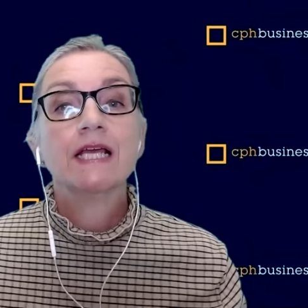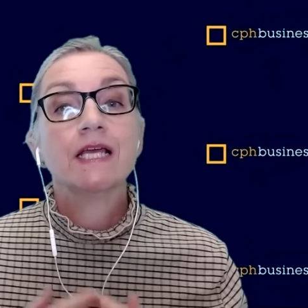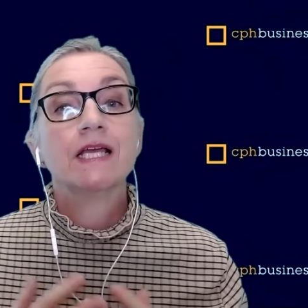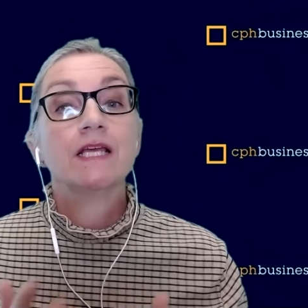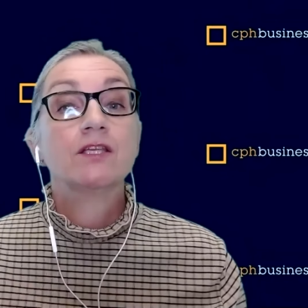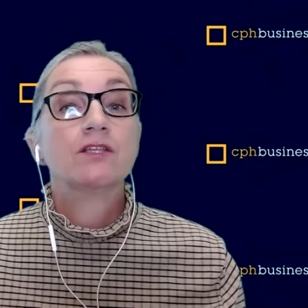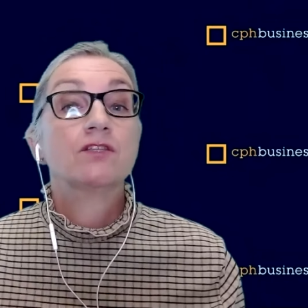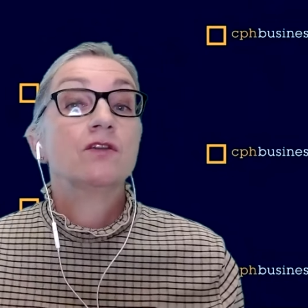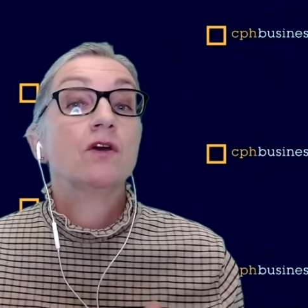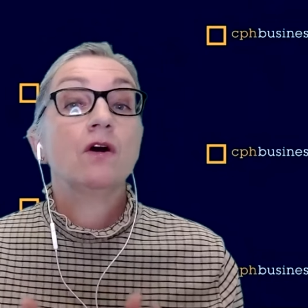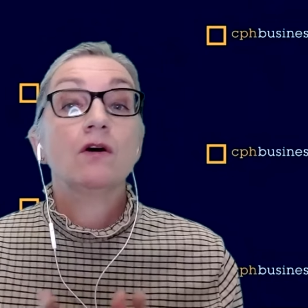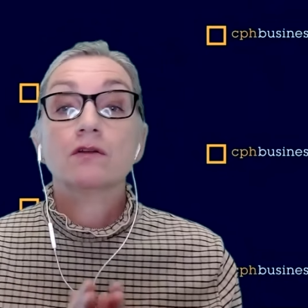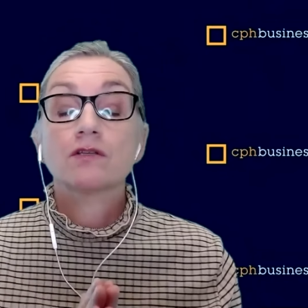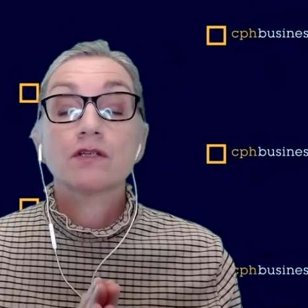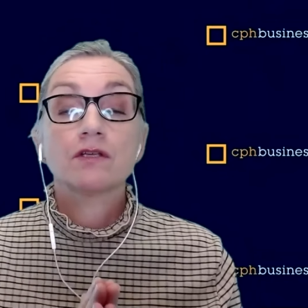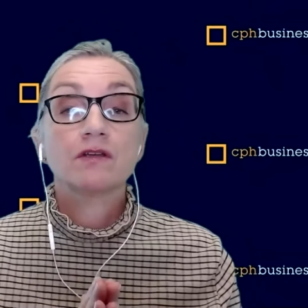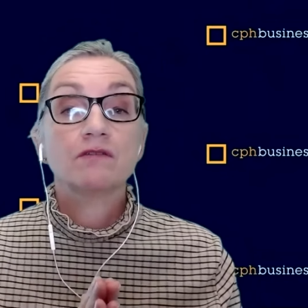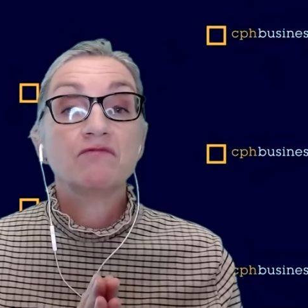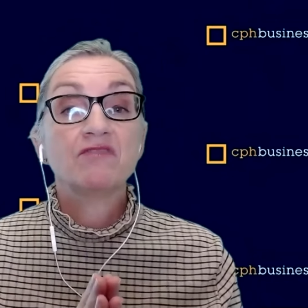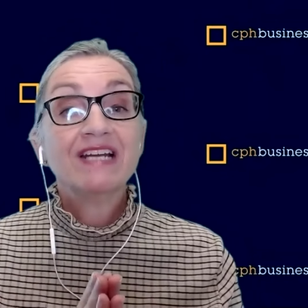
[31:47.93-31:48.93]
is
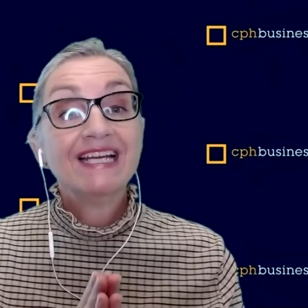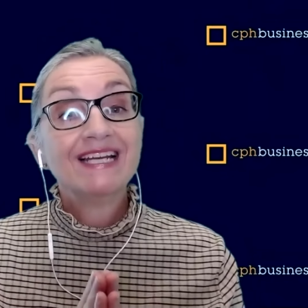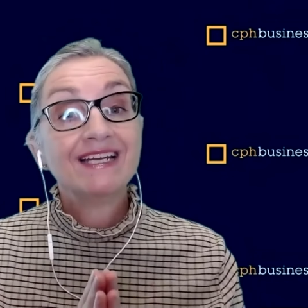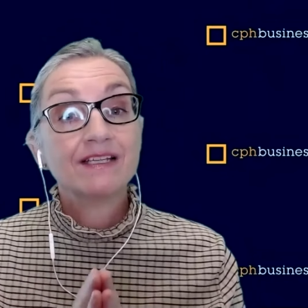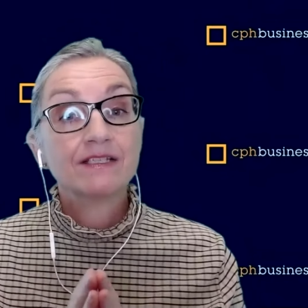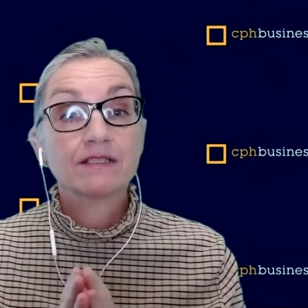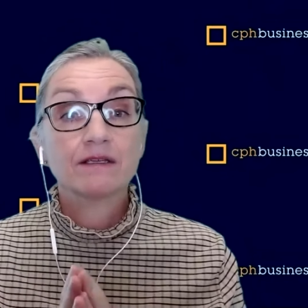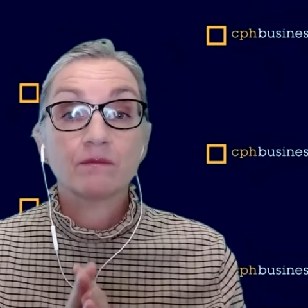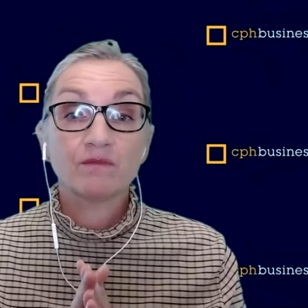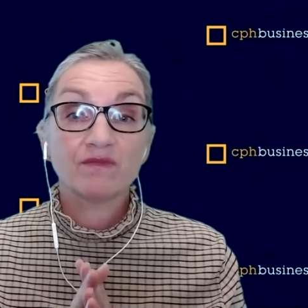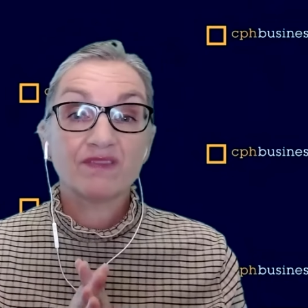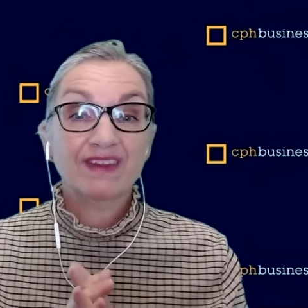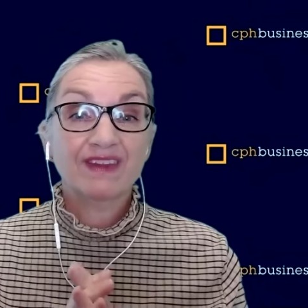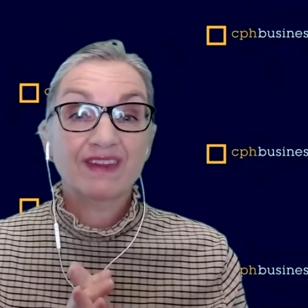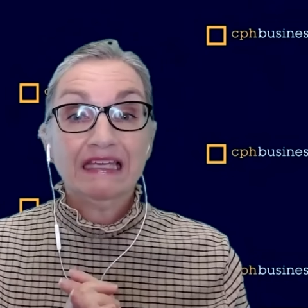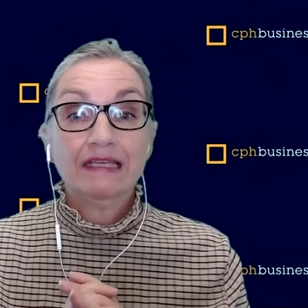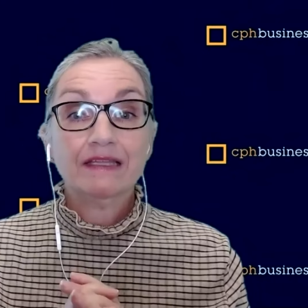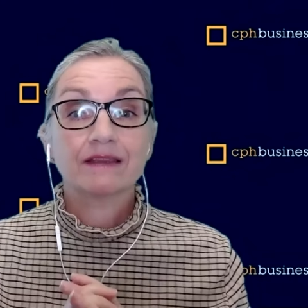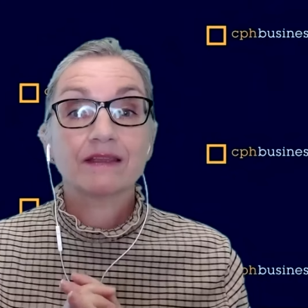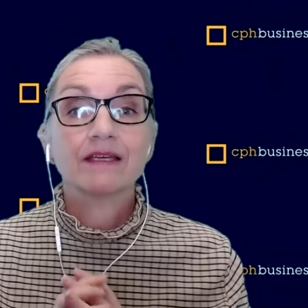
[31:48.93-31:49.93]
not really
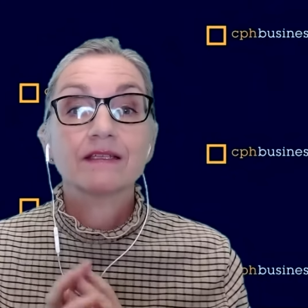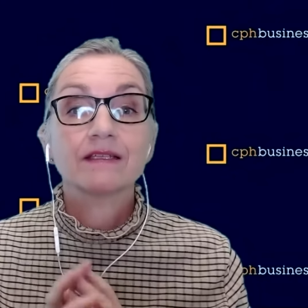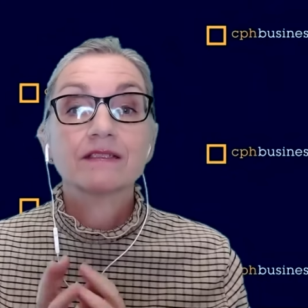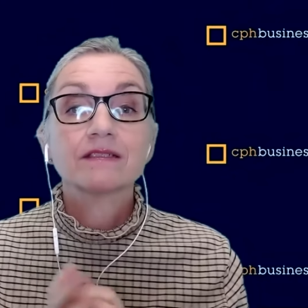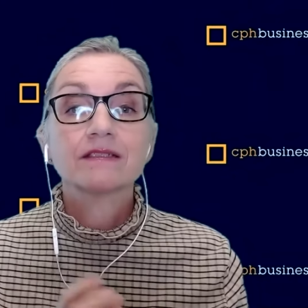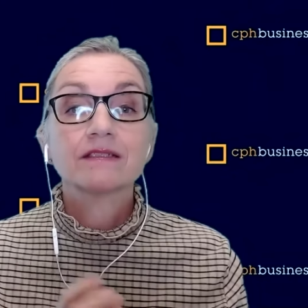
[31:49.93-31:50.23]
something that